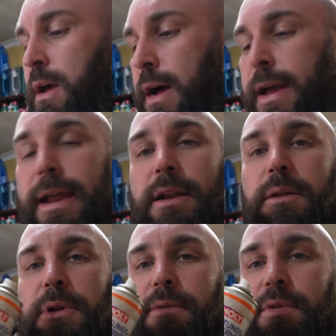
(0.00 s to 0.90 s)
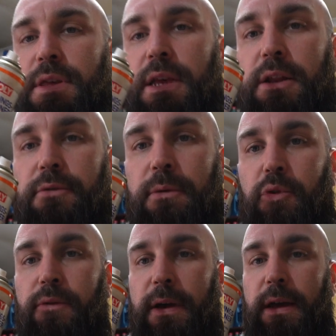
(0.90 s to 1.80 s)
I had a little bit of the sealant
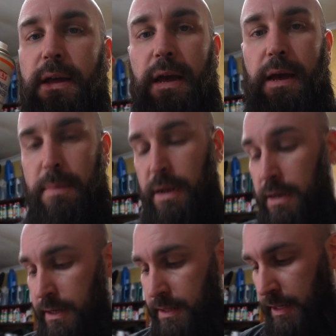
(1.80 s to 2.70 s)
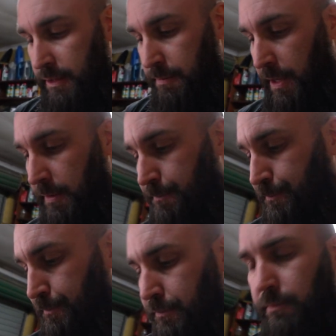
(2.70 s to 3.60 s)
remover, and Lindsay said to me,
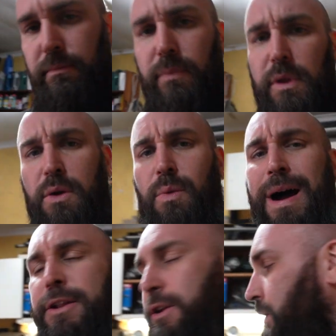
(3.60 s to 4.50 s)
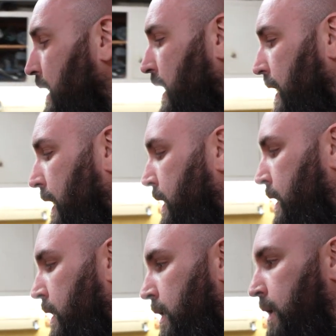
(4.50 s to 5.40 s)
why don't I
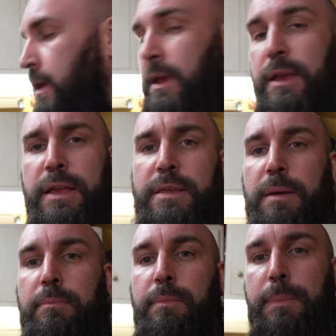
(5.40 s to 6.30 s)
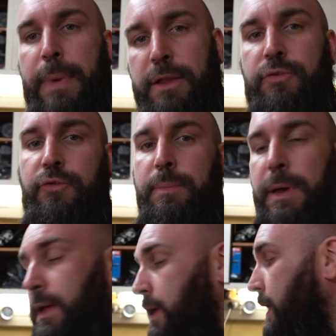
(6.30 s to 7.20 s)
get some paint
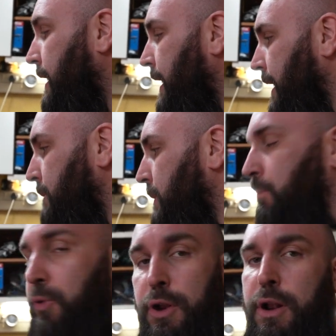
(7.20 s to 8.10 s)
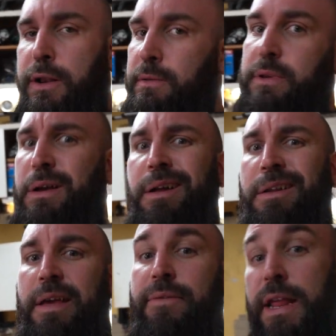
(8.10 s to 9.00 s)
stripper and put it on? And I was like, I
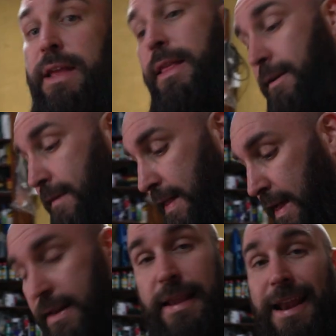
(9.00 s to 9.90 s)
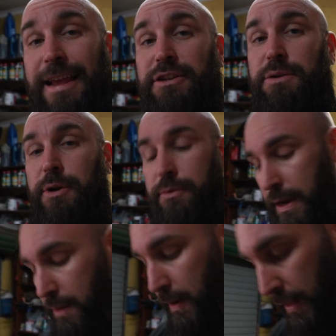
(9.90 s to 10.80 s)
don't have any, and then I found that, and that actually worked
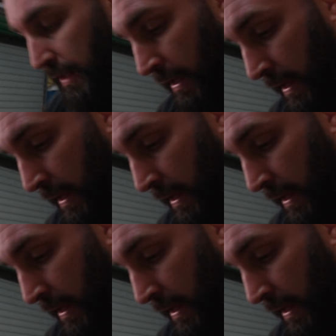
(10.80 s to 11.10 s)
really well.